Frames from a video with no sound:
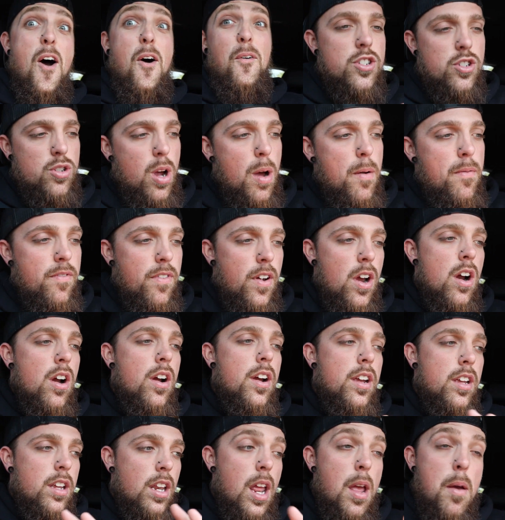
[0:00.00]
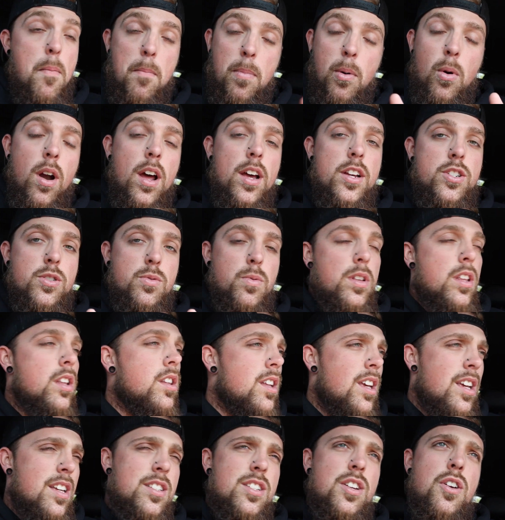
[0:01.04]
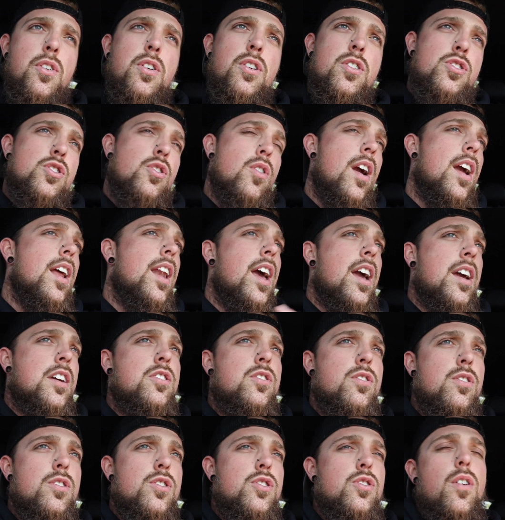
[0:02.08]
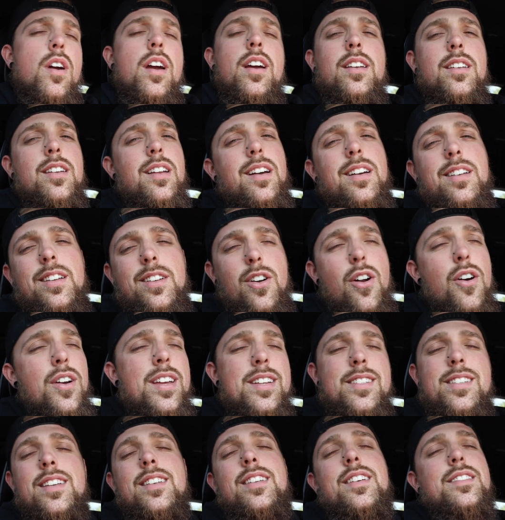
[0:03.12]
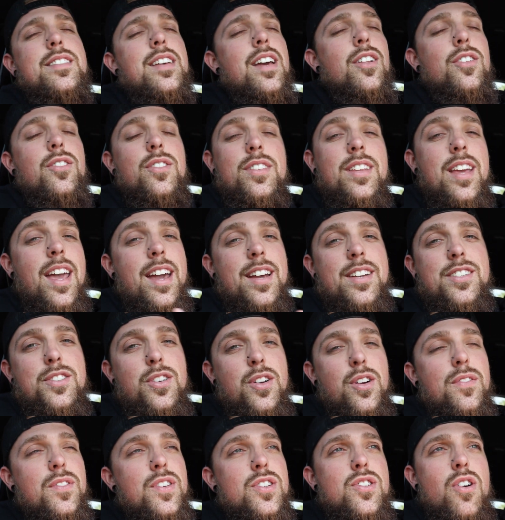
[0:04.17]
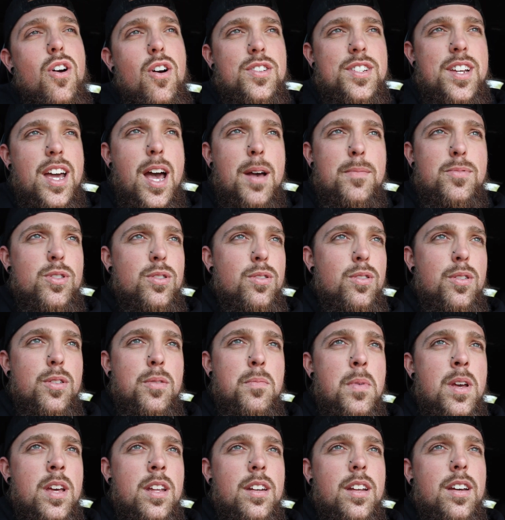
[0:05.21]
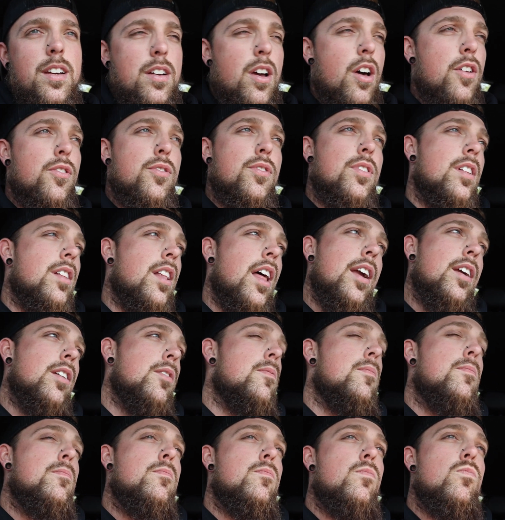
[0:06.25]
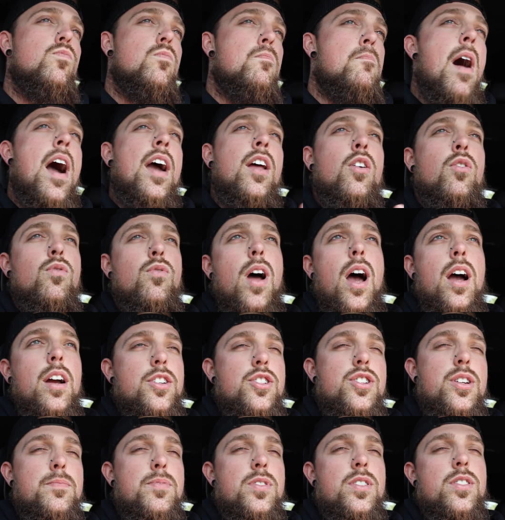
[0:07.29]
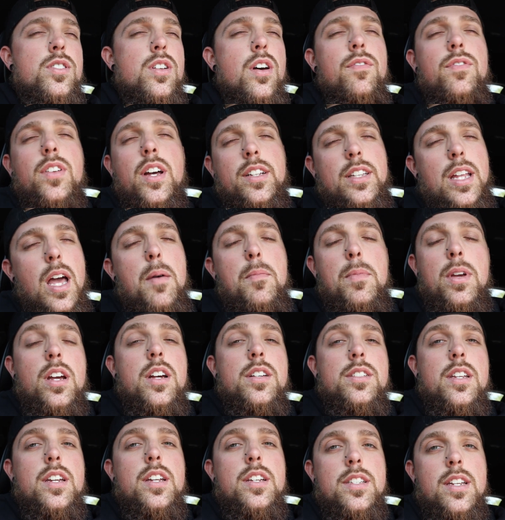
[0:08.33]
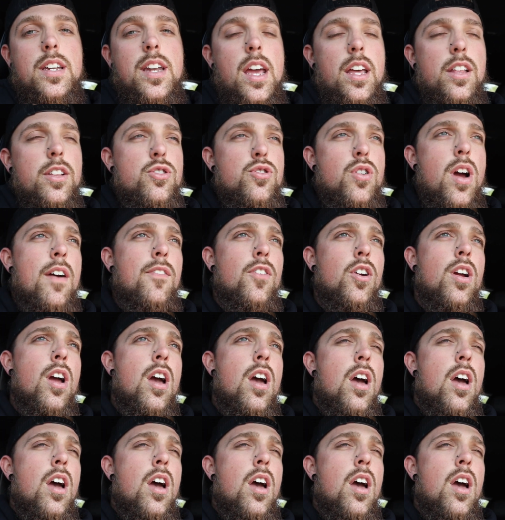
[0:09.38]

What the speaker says: So I'm very impressed with it. The interior is great, exterior is great. Now, you know, he's a detailer. The exterior of this car is absolutely mint, like other than like minor rock chips and stuff like that, because it is a daily driver.